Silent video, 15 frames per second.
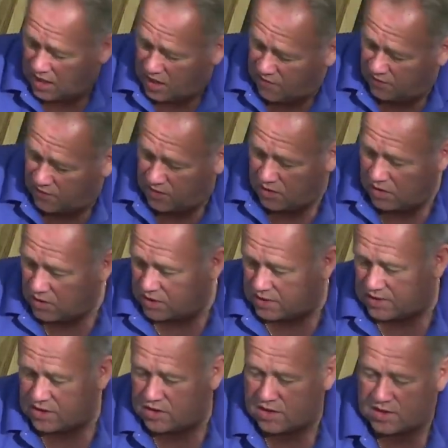If you
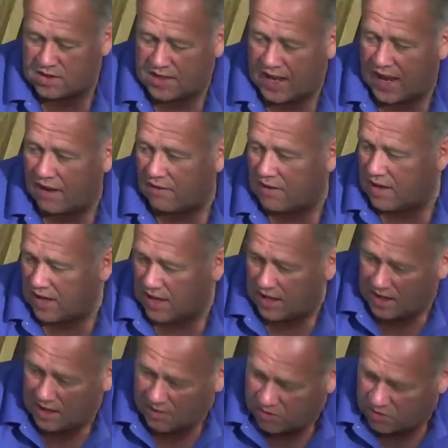look just down
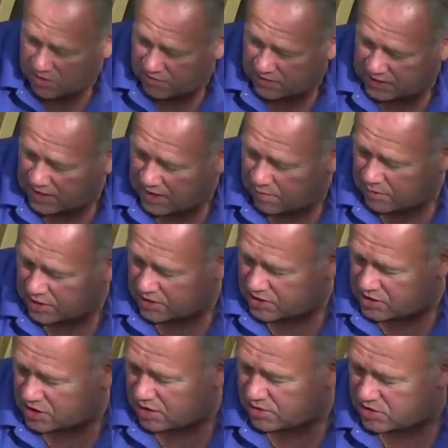here, or if the camera
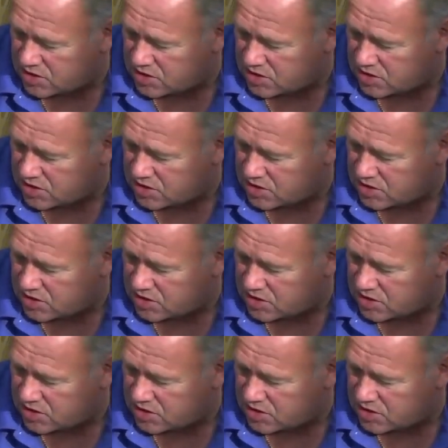can show